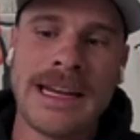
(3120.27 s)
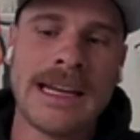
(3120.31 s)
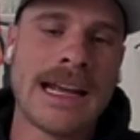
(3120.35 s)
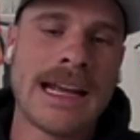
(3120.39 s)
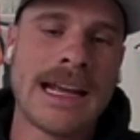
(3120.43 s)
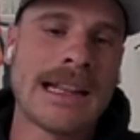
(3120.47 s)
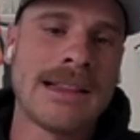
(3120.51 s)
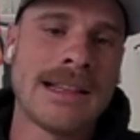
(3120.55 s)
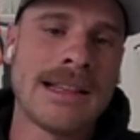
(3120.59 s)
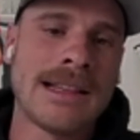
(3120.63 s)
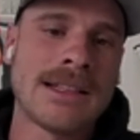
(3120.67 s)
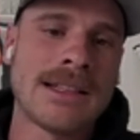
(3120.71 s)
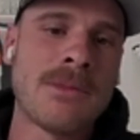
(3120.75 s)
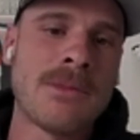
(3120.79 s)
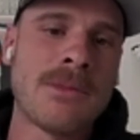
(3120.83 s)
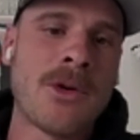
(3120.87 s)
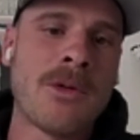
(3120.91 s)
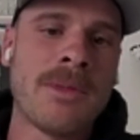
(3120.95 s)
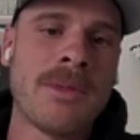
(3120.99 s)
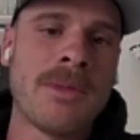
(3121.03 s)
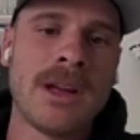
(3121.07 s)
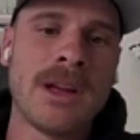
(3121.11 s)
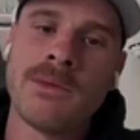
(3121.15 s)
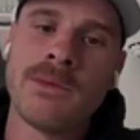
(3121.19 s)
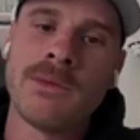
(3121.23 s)
at this
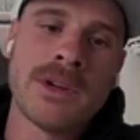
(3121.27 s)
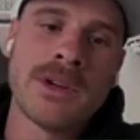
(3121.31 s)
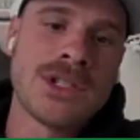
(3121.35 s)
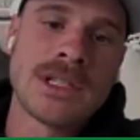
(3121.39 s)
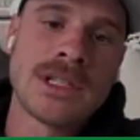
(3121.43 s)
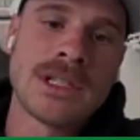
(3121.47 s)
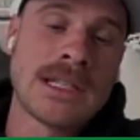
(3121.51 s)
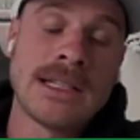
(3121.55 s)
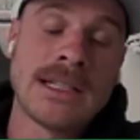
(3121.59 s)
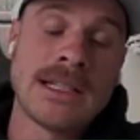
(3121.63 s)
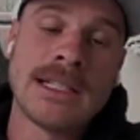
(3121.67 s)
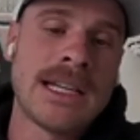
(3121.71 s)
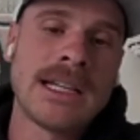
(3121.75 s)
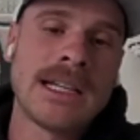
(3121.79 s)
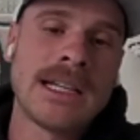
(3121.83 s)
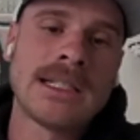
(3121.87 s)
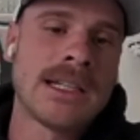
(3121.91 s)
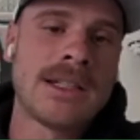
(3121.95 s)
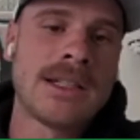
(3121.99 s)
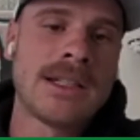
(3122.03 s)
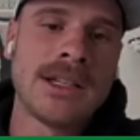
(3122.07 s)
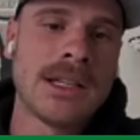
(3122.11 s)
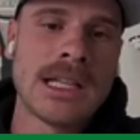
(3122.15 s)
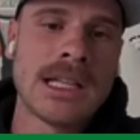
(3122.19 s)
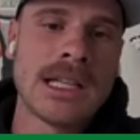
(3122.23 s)
moment, and we're just
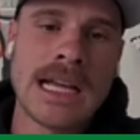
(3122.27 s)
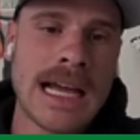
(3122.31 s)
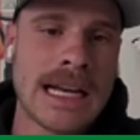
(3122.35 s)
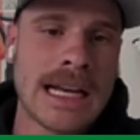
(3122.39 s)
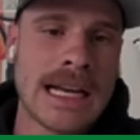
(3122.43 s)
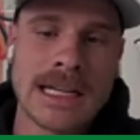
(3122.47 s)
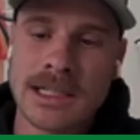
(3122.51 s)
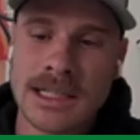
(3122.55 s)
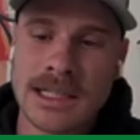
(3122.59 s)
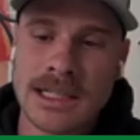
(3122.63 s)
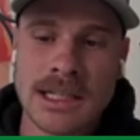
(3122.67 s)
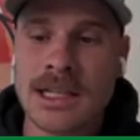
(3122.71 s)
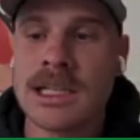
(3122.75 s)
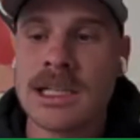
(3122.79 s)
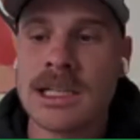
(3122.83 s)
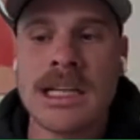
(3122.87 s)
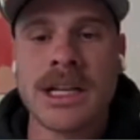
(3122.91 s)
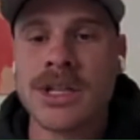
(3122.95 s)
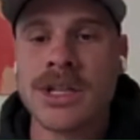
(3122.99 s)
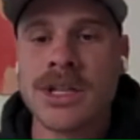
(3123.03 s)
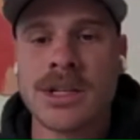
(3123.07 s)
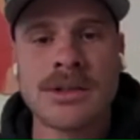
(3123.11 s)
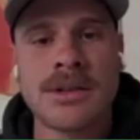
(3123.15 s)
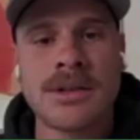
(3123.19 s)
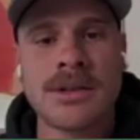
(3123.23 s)
addicted to that. There's an
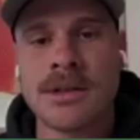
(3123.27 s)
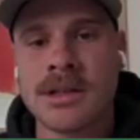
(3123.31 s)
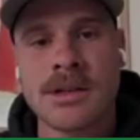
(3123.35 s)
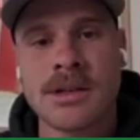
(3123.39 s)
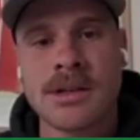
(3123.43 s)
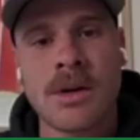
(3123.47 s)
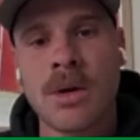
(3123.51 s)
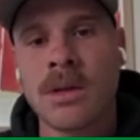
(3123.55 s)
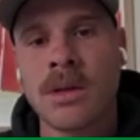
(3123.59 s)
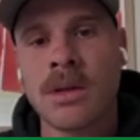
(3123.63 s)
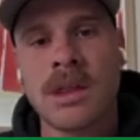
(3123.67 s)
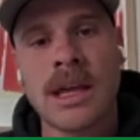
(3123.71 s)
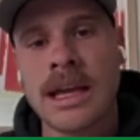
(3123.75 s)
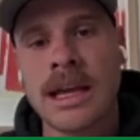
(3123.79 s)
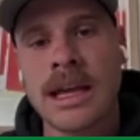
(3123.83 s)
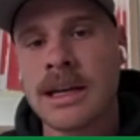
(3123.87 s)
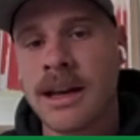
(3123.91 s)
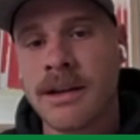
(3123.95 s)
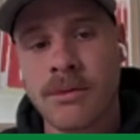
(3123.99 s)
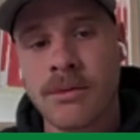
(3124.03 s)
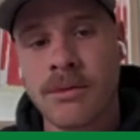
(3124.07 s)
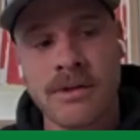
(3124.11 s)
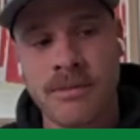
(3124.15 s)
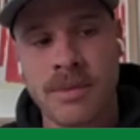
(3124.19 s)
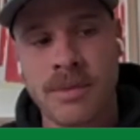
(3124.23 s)
addiction to this whole thing
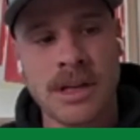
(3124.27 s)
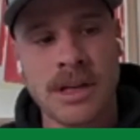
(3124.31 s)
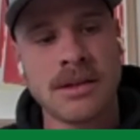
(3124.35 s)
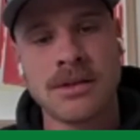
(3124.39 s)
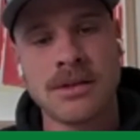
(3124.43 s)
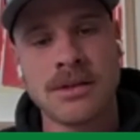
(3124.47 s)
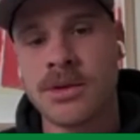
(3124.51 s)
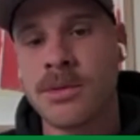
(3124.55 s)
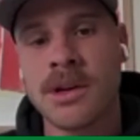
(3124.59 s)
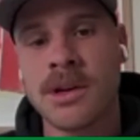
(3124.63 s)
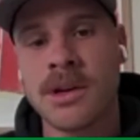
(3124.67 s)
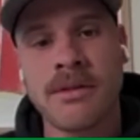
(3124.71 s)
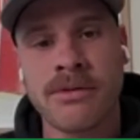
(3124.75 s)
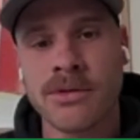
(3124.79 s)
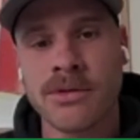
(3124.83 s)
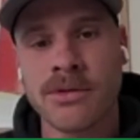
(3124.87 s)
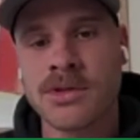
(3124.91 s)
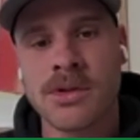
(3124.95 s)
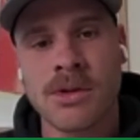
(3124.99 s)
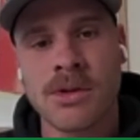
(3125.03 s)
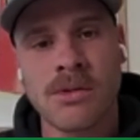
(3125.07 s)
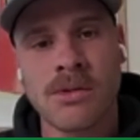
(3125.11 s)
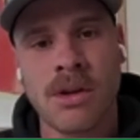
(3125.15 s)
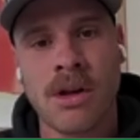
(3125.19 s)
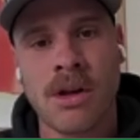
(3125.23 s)
that we've been doing it for
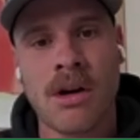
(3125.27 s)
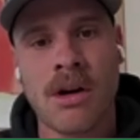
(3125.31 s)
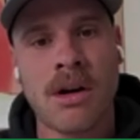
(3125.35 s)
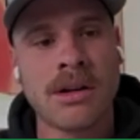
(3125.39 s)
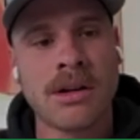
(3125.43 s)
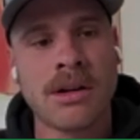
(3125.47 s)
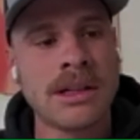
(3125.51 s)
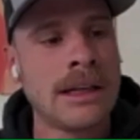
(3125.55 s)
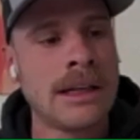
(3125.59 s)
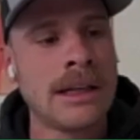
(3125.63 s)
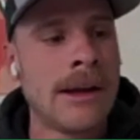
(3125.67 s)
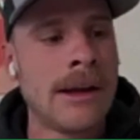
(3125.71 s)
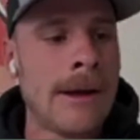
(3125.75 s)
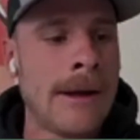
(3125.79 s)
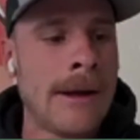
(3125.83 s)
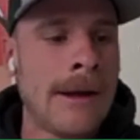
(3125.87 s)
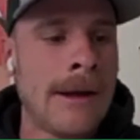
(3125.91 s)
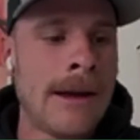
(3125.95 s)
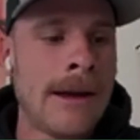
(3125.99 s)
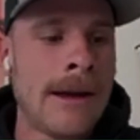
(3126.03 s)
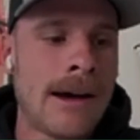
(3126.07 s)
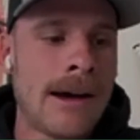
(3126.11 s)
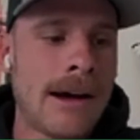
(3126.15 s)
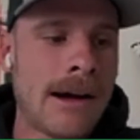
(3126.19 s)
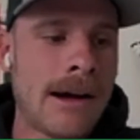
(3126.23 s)
so long,
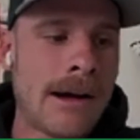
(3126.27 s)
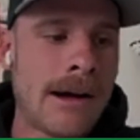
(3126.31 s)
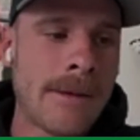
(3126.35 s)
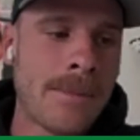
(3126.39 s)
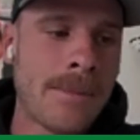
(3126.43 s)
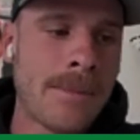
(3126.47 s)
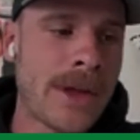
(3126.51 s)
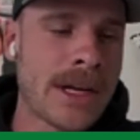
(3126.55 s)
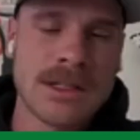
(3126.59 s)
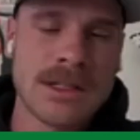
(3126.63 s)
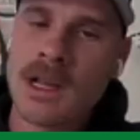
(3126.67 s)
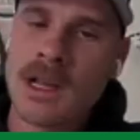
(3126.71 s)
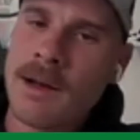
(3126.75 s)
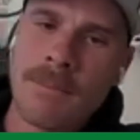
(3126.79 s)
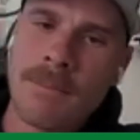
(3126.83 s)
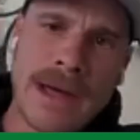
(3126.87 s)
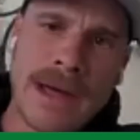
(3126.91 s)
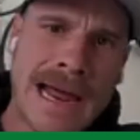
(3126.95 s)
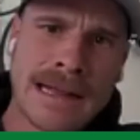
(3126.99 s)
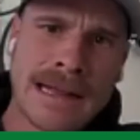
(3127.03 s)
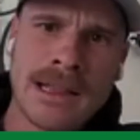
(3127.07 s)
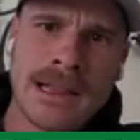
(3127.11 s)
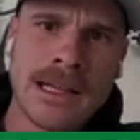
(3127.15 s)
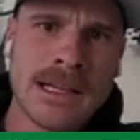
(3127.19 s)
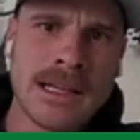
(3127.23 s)
and it's not a
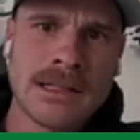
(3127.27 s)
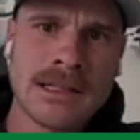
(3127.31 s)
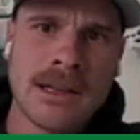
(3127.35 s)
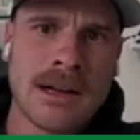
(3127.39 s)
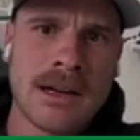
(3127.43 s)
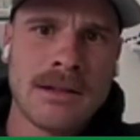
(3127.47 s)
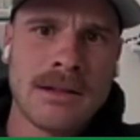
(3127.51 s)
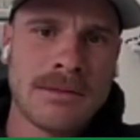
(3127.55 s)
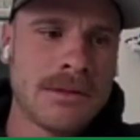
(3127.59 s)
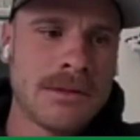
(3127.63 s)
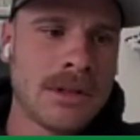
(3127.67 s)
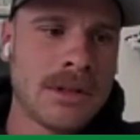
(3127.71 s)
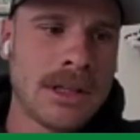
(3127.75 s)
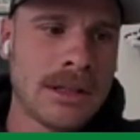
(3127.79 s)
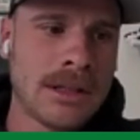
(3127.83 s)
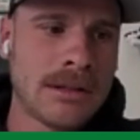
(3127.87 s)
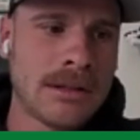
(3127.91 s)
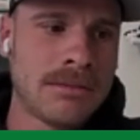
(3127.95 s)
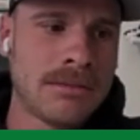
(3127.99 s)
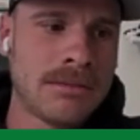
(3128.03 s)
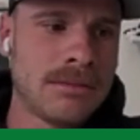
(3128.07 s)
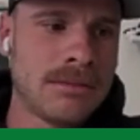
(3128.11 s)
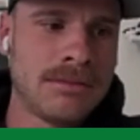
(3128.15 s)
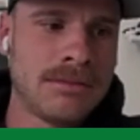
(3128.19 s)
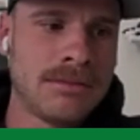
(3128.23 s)
bad thing. It's not
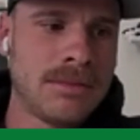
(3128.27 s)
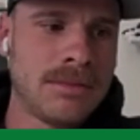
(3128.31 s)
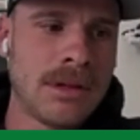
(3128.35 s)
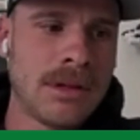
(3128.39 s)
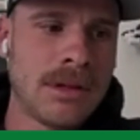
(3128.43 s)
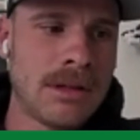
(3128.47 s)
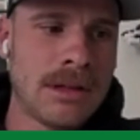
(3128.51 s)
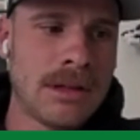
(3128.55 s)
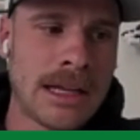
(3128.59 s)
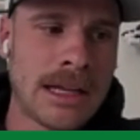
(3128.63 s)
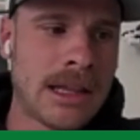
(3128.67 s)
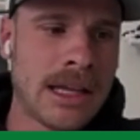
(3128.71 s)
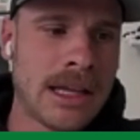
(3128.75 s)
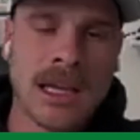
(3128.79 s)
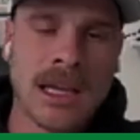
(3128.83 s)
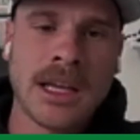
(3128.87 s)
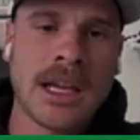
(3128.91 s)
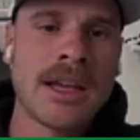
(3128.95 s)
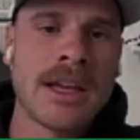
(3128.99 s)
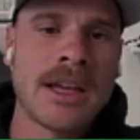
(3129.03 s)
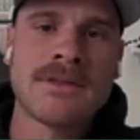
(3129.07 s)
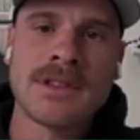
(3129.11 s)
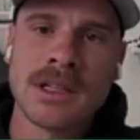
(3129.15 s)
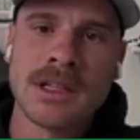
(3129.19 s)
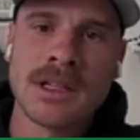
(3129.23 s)
I think it
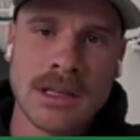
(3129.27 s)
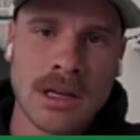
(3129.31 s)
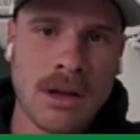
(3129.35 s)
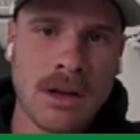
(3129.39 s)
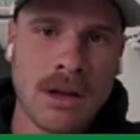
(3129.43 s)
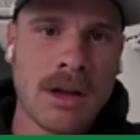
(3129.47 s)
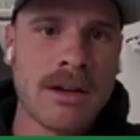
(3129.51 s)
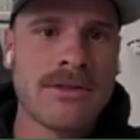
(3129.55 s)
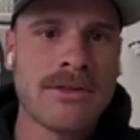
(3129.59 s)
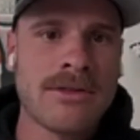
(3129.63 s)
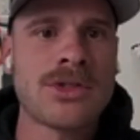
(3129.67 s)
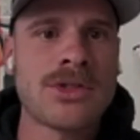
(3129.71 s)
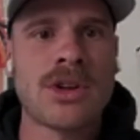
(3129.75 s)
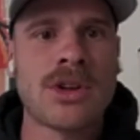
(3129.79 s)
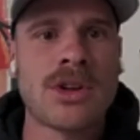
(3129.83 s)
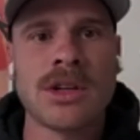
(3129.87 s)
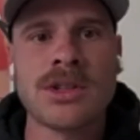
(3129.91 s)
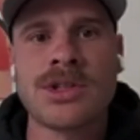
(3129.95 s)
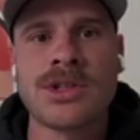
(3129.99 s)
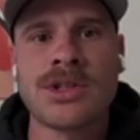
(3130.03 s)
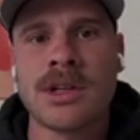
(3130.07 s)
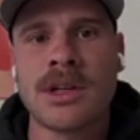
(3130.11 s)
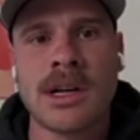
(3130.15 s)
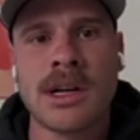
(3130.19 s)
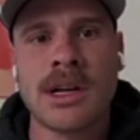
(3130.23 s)
gives us a lot of
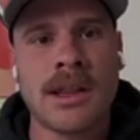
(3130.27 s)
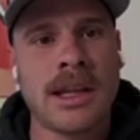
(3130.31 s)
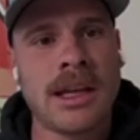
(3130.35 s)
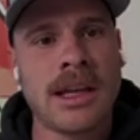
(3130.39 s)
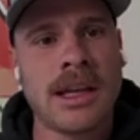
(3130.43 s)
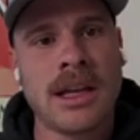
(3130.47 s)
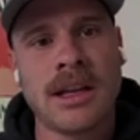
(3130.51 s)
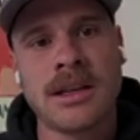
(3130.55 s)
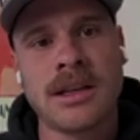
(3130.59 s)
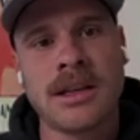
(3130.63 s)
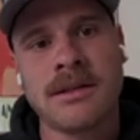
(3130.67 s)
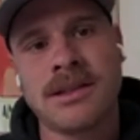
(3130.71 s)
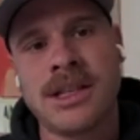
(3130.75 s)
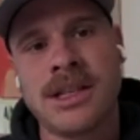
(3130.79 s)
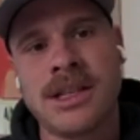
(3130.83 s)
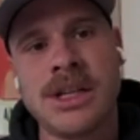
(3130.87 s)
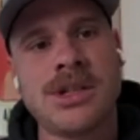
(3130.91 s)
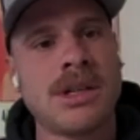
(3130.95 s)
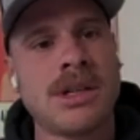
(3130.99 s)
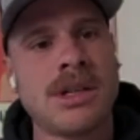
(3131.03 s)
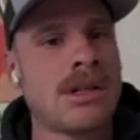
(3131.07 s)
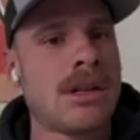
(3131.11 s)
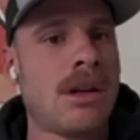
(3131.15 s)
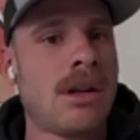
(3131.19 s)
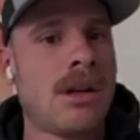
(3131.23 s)
structure. I think it
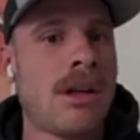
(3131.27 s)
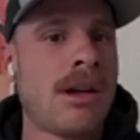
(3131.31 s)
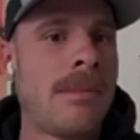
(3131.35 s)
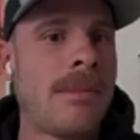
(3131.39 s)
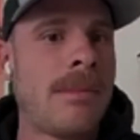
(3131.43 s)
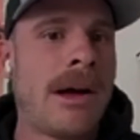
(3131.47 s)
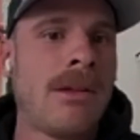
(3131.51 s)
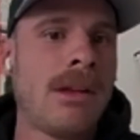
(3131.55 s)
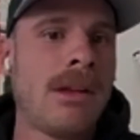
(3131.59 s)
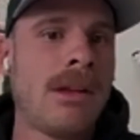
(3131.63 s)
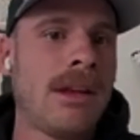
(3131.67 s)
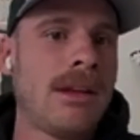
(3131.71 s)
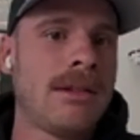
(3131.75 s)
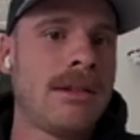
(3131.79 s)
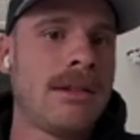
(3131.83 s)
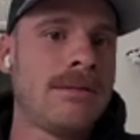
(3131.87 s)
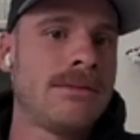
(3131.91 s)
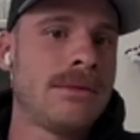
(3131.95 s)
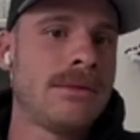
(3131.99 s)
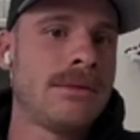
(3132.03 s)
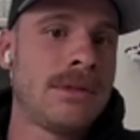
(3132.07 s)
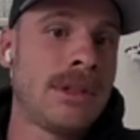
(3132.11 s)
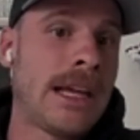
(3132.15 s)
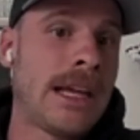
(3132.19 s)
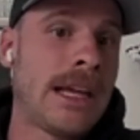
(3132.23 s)
teaches a lot about
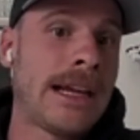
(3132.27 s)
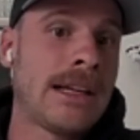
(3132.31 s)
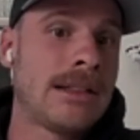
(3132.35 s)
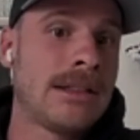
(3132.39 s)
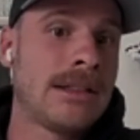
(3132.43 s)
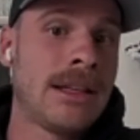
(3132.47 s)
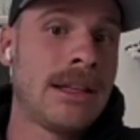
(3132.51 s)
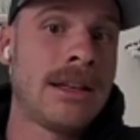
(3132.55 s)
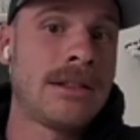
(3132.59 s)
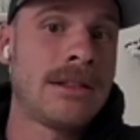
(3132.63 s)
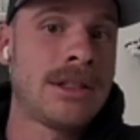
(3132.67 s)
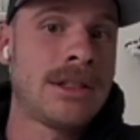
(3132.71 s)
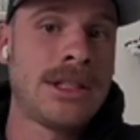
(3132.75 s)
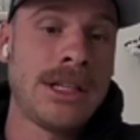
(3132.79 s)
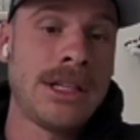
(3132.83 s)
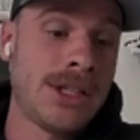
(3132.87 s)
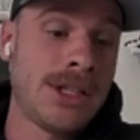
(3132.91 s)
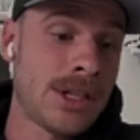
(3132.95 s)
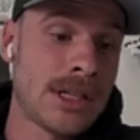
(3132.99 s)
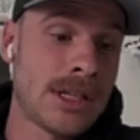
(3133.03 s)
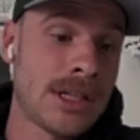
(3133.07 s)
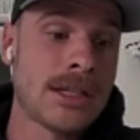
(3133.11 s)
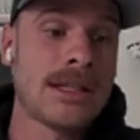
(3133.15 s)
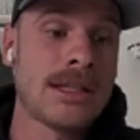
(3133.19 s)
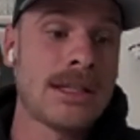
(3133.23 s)
like
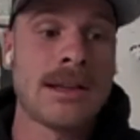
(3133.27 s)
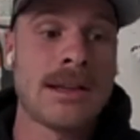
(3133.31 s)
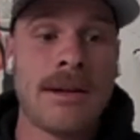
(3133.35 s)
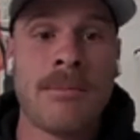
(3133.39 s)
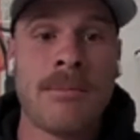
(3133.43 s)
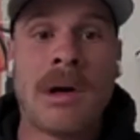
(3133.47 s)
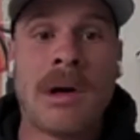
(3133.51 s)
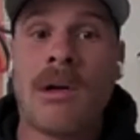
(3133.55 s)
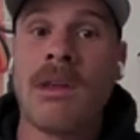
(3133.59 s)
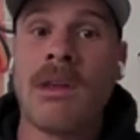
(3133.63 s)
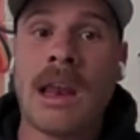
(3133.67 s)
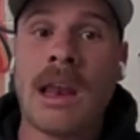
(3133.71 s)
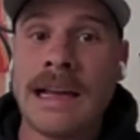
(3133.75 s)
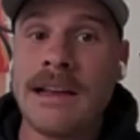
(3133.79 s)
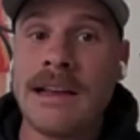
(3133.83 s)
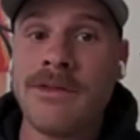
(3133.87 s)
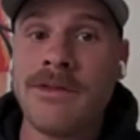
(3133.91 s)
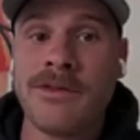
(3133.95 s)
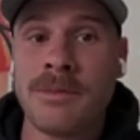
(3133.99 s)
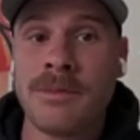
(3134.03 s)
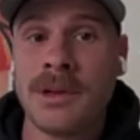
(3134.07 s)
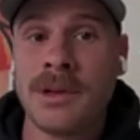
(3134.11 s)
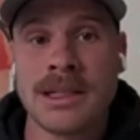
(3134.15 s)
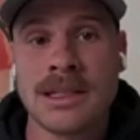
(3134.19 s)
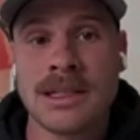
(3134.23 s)
teaches us about
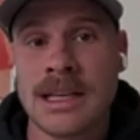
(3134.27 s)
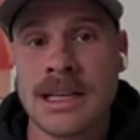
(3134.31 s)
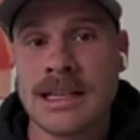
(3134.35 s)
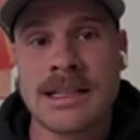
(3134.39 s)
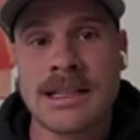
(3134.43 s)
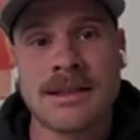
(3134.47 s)
life because I